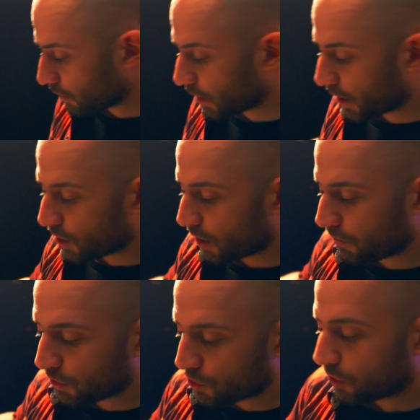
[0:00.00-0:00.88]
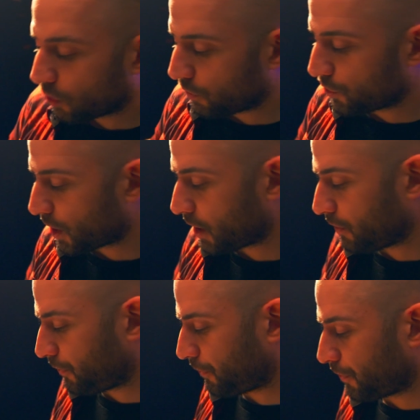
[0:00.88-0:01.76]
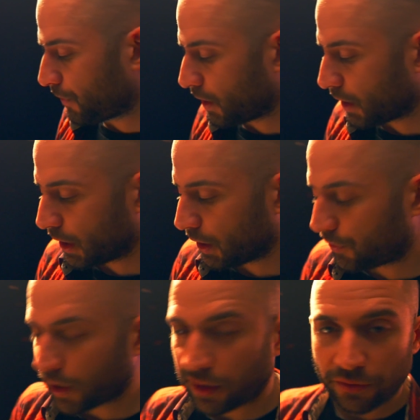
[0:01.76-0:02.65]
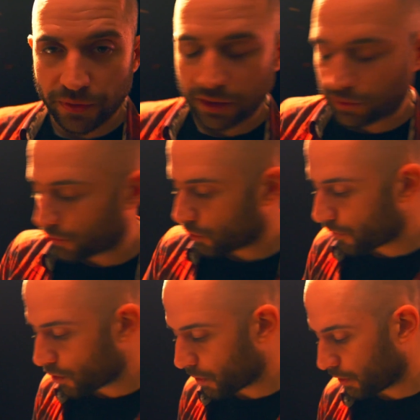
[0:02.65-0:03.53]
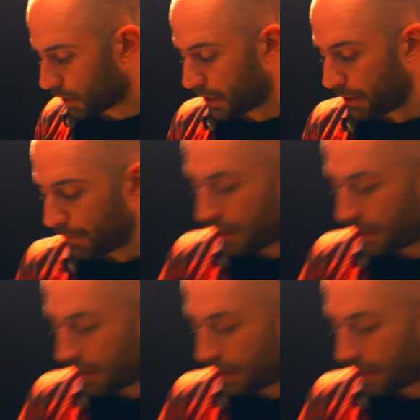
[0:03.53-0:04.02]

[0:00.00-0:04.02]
Then you have a digital overdrive, sound effects for reverb and delay,